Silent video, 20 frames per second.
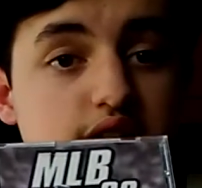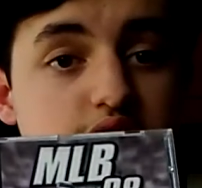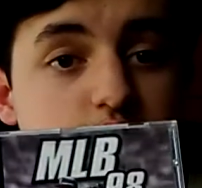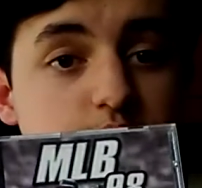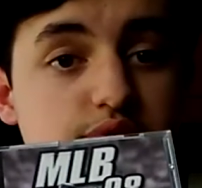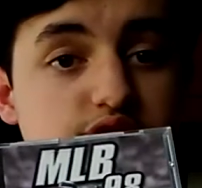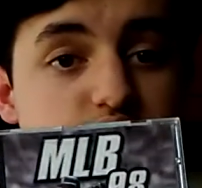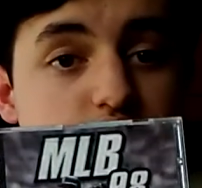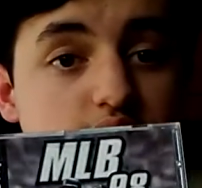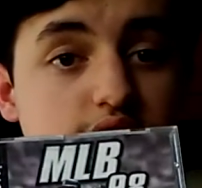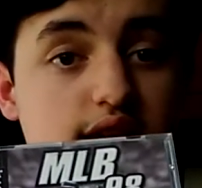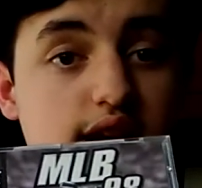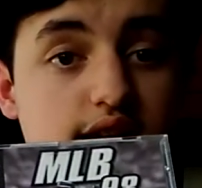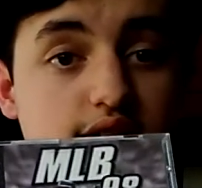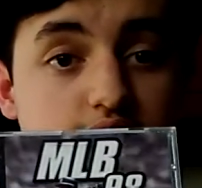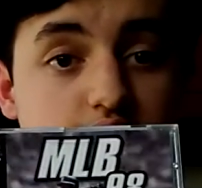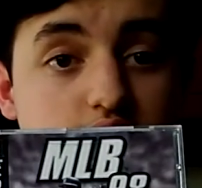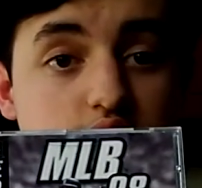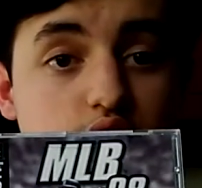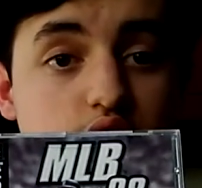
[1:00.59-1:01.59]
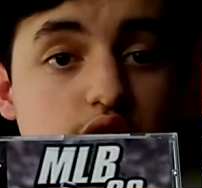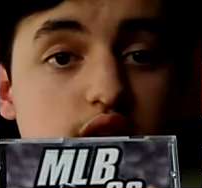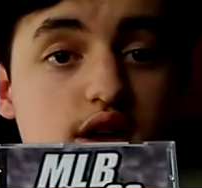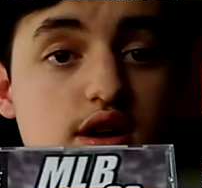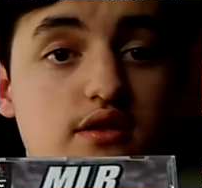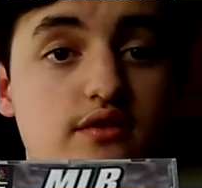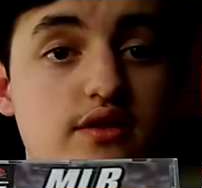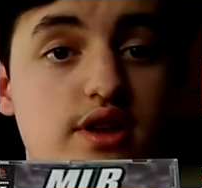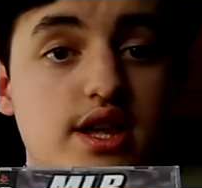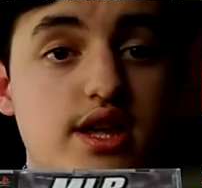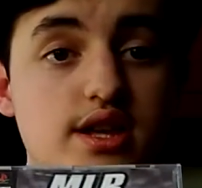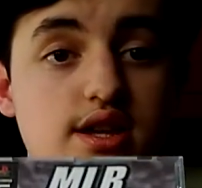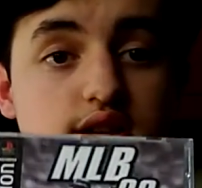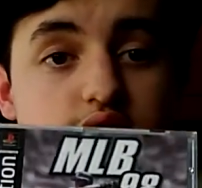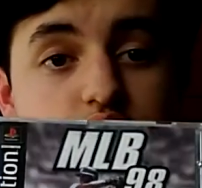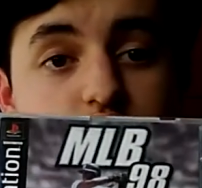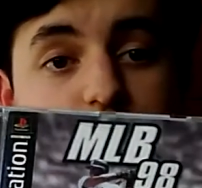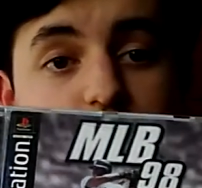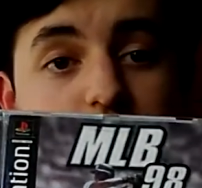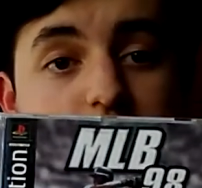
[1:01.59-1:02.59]
I am selling and getting rid of
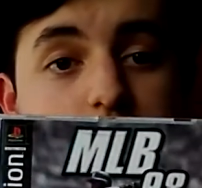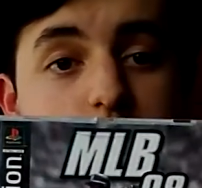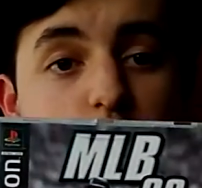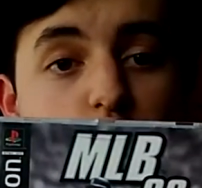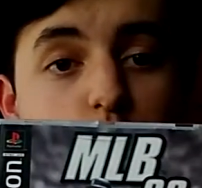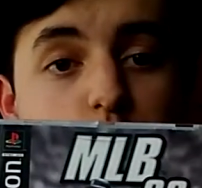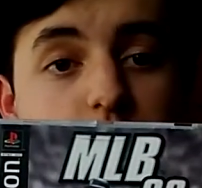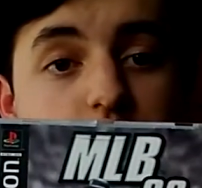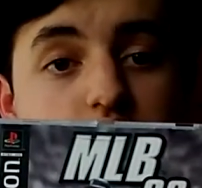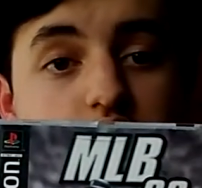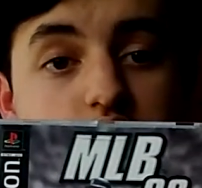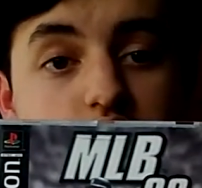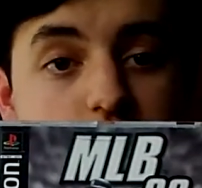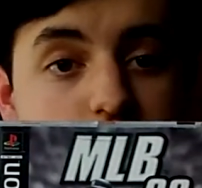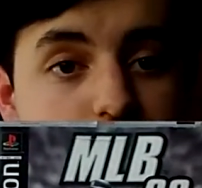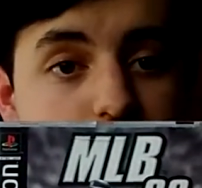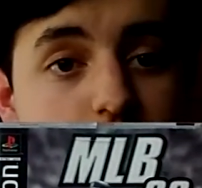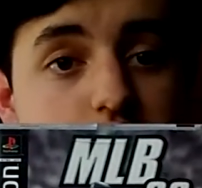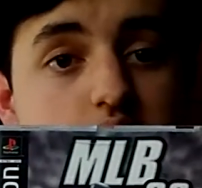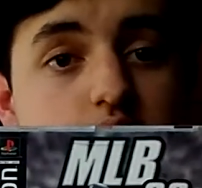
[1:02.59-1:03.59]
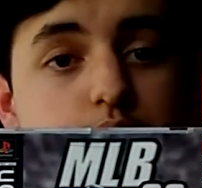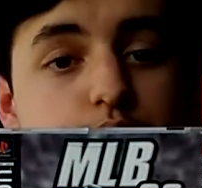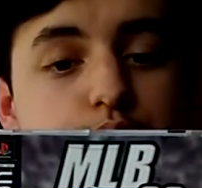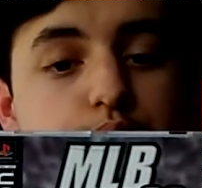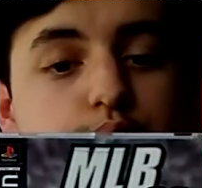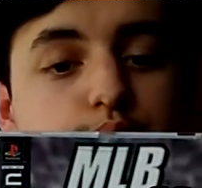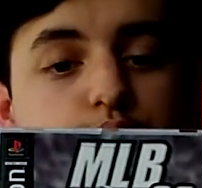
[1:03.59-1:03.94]
is MLB 98.